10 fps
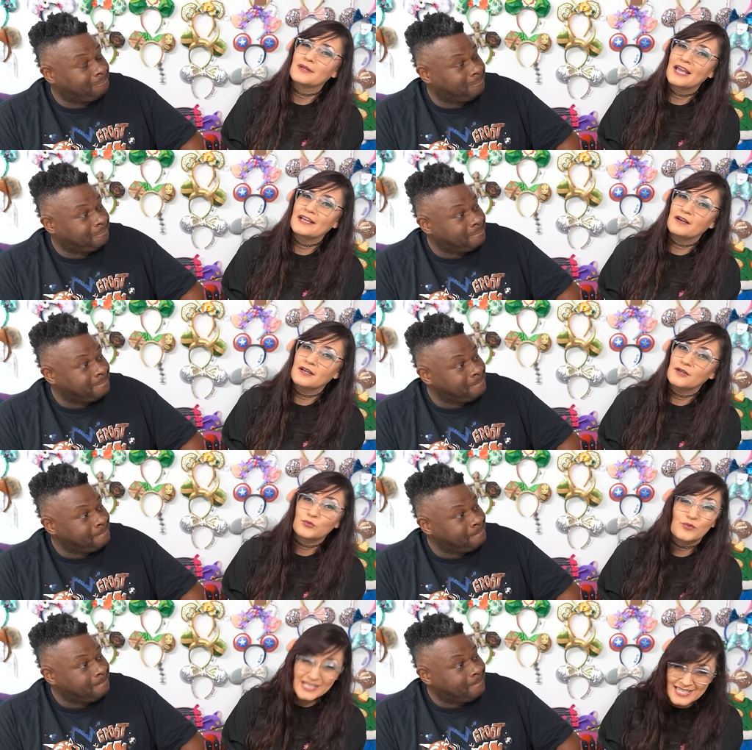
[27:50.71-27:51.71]
Speaker 1: like,
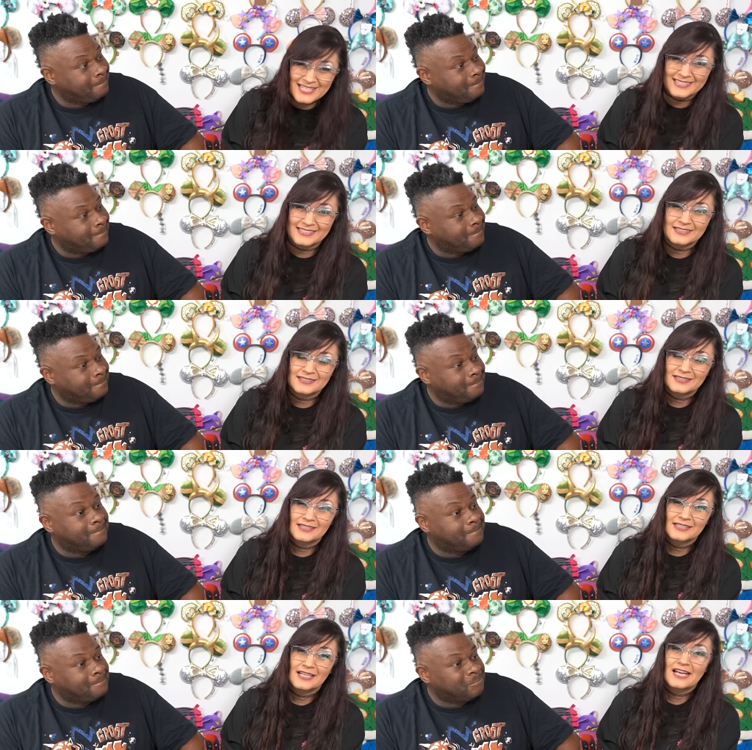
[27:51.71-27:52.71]
recent.
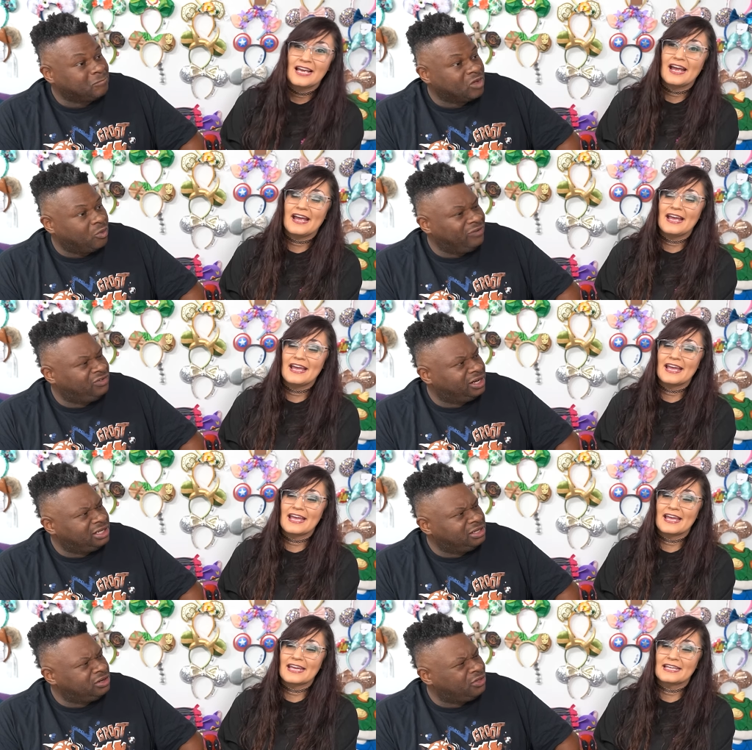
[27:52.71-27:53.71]
Mm. We've and
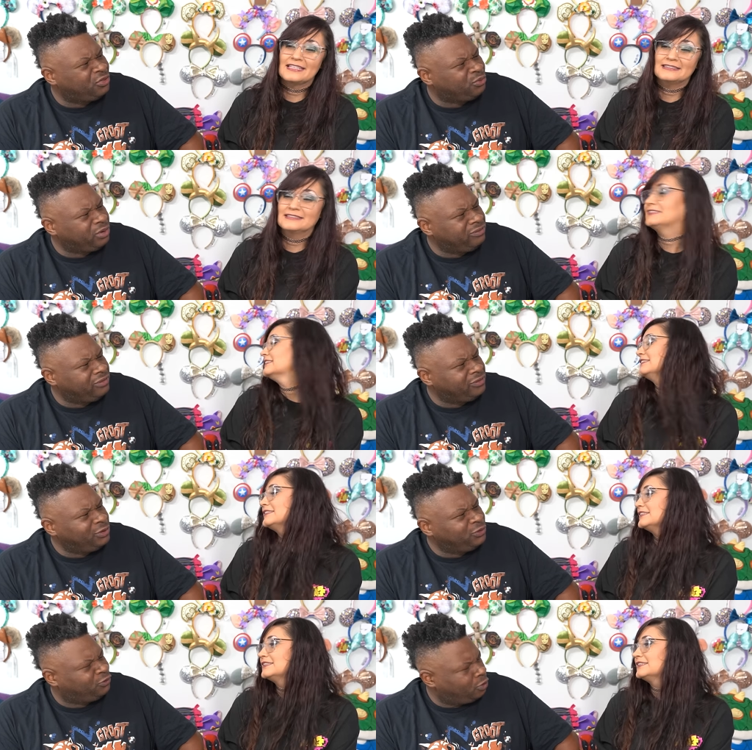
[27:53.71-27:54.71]
done three
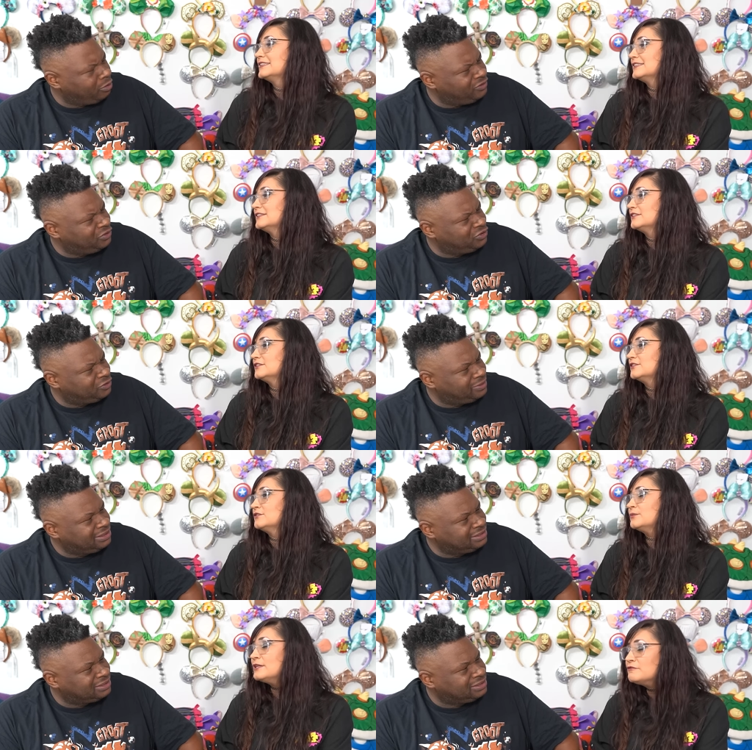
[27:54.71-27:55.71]
reviews, four reviews this
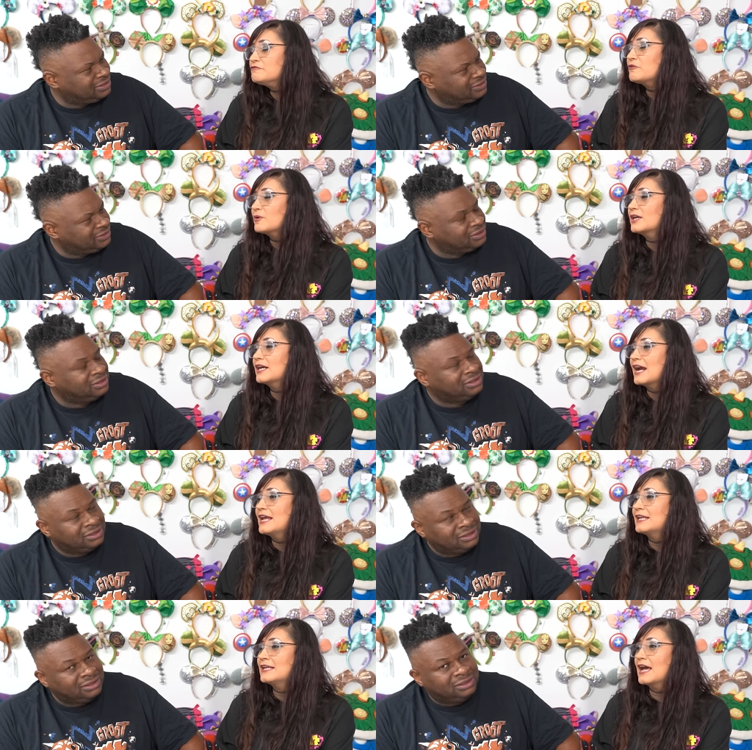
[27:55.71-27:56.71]
place. Three or four,
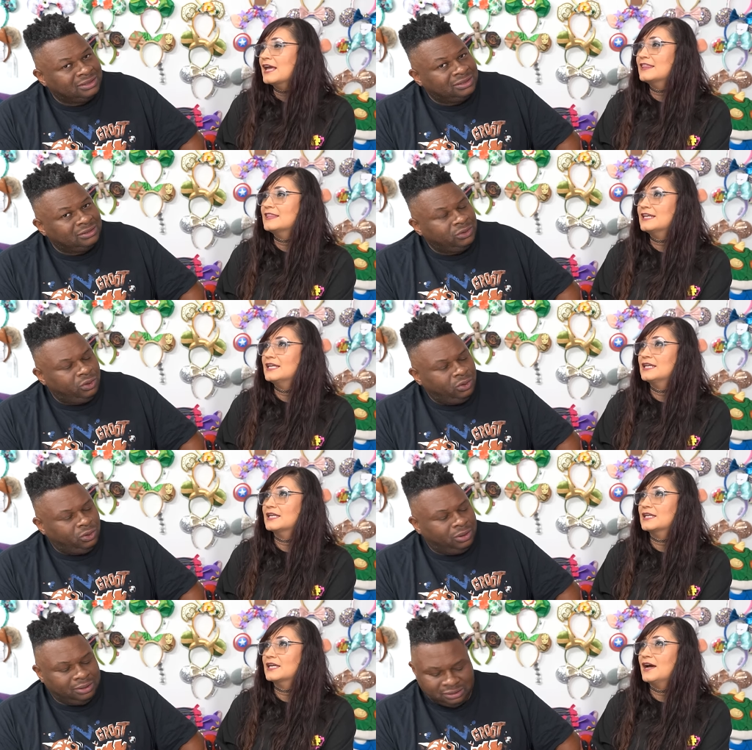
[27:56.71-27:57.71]
and I think
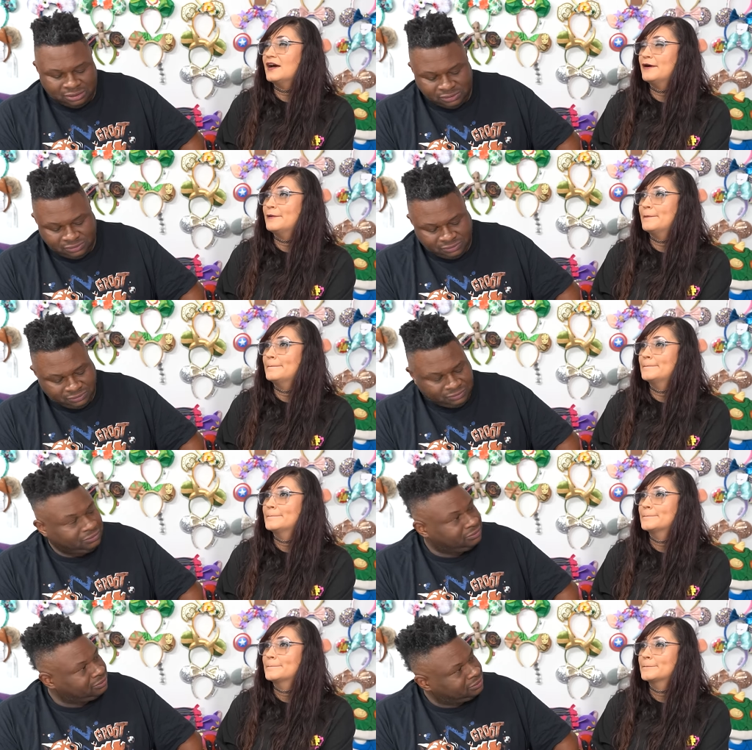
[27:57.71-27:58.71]
um
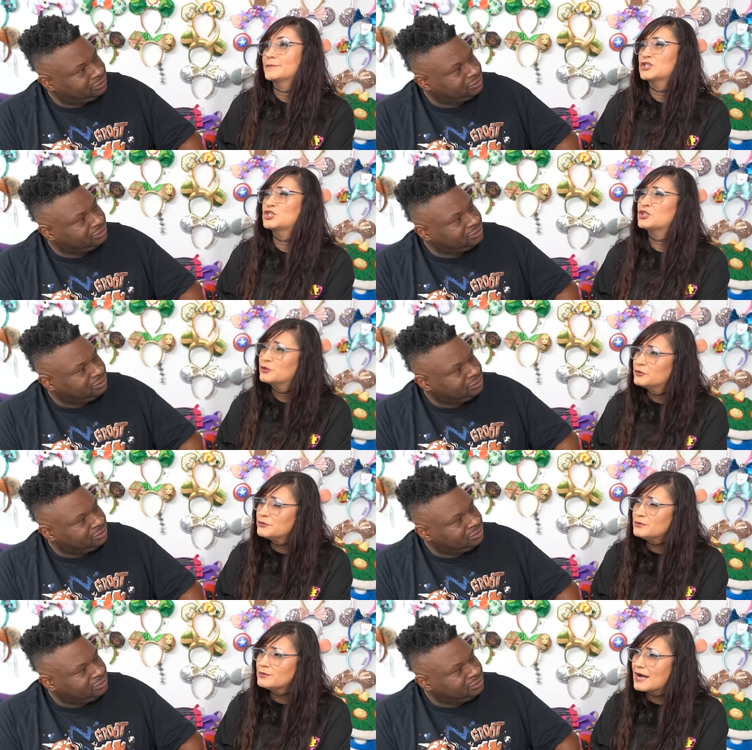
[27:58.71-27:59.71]

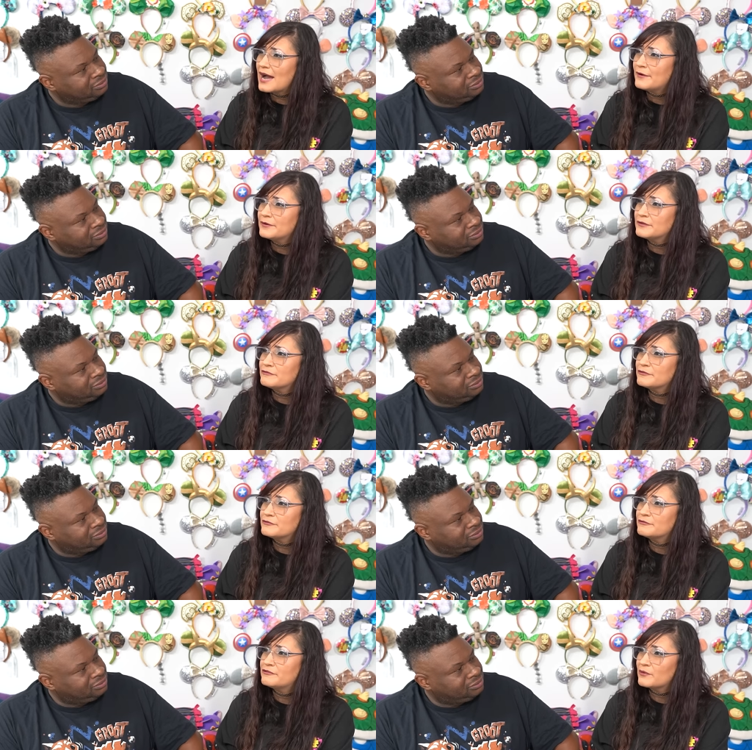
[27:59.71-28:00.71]
two out of
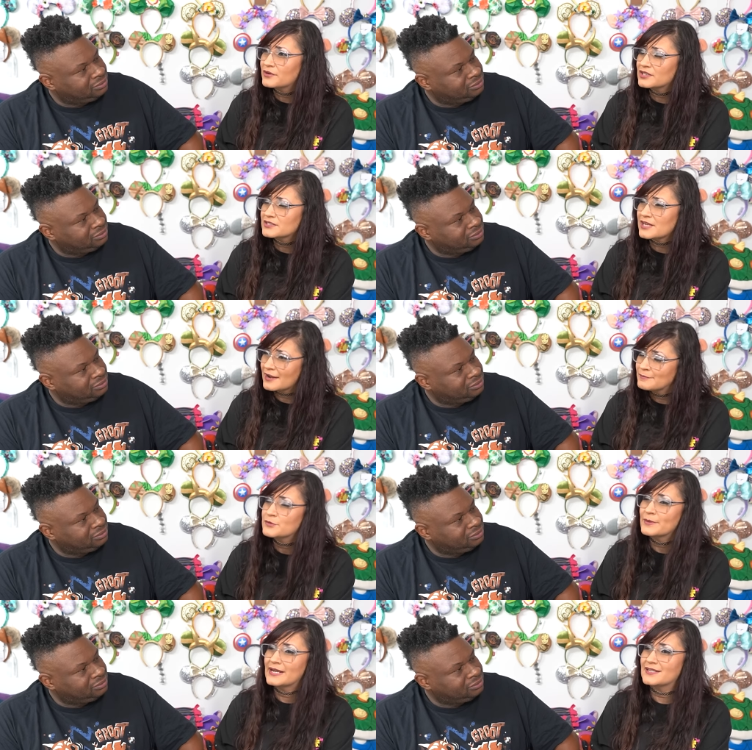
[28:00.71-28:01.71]
the four
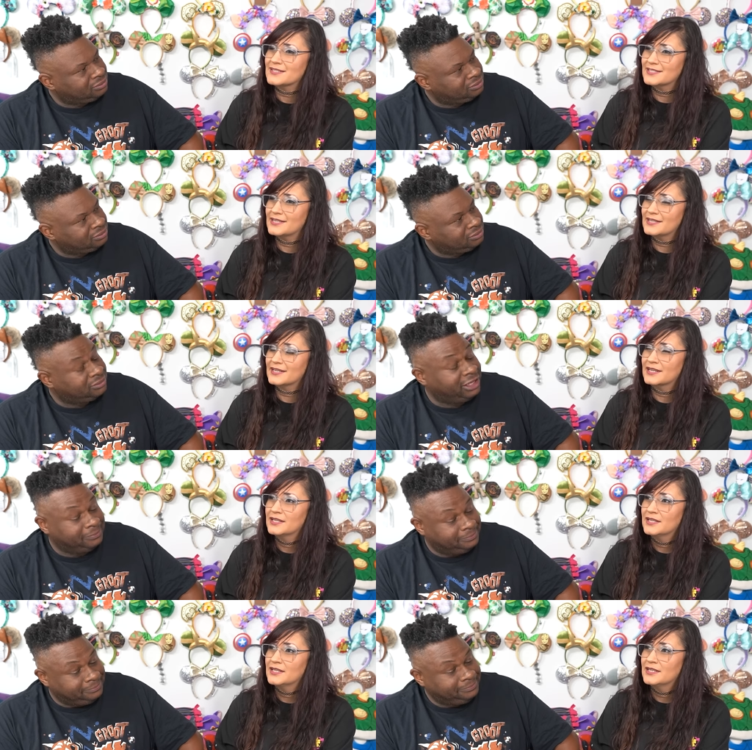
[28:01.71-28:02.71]
times we got sick.
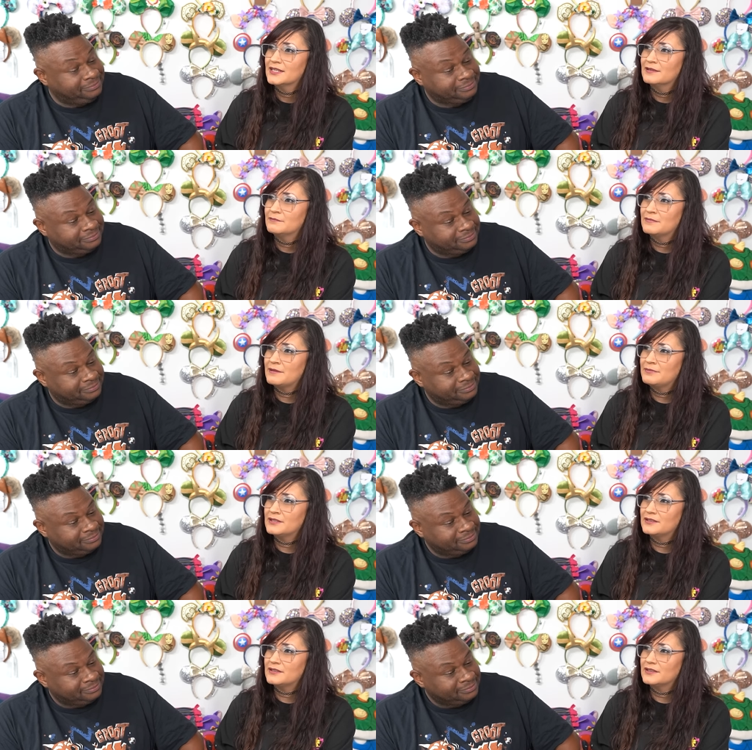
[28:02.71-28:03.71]
Yep.
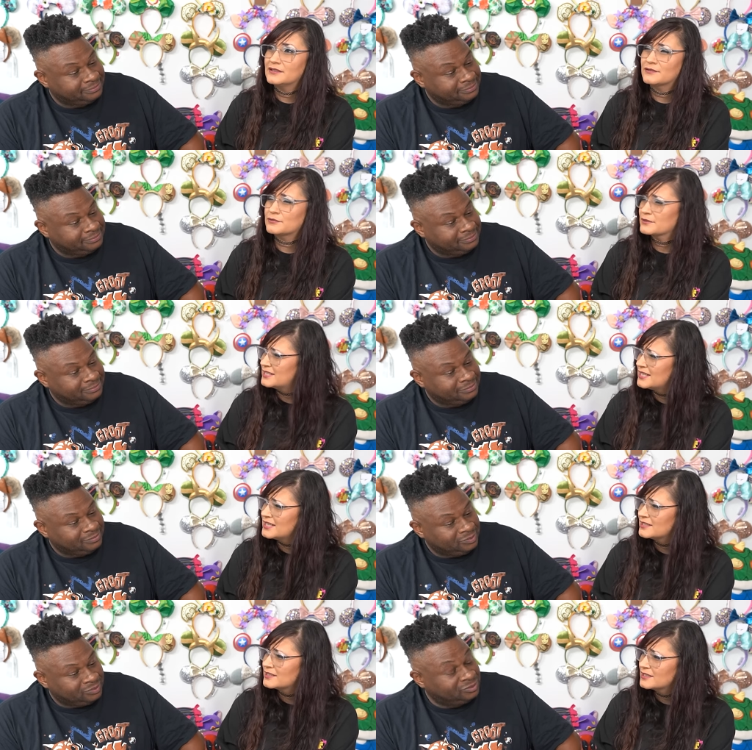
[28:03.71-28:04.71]
Maybe
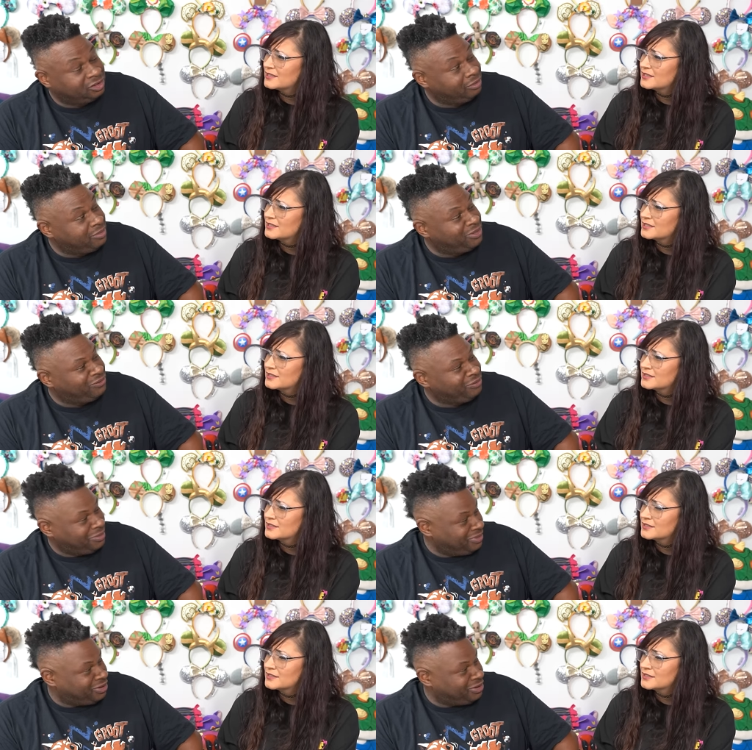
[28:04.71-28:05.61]
three.
Speaker 2: Remember the, remember